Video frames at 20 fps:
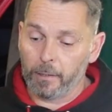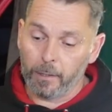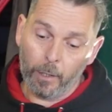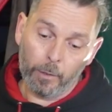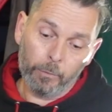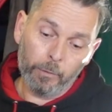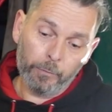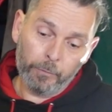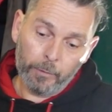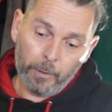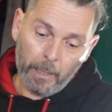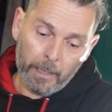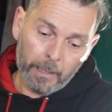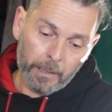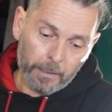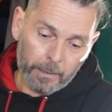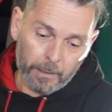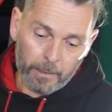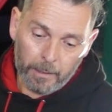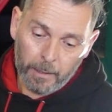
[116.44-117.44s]
So we've
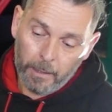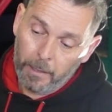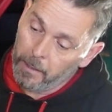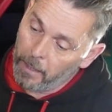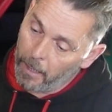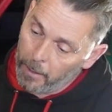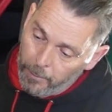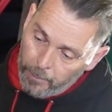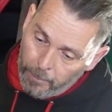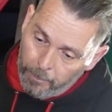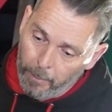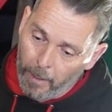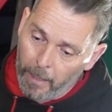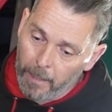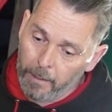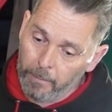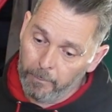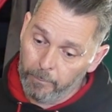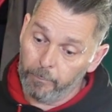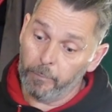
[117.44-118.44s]
cleaned in the engine
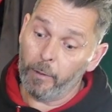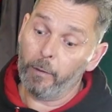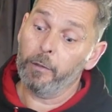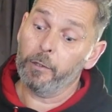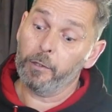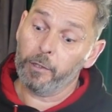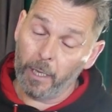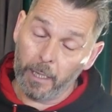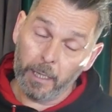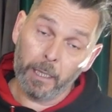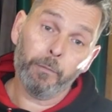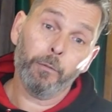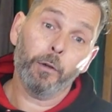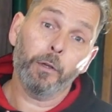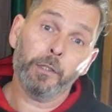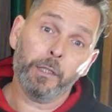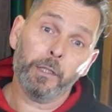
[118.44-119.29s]
bay, very gently, very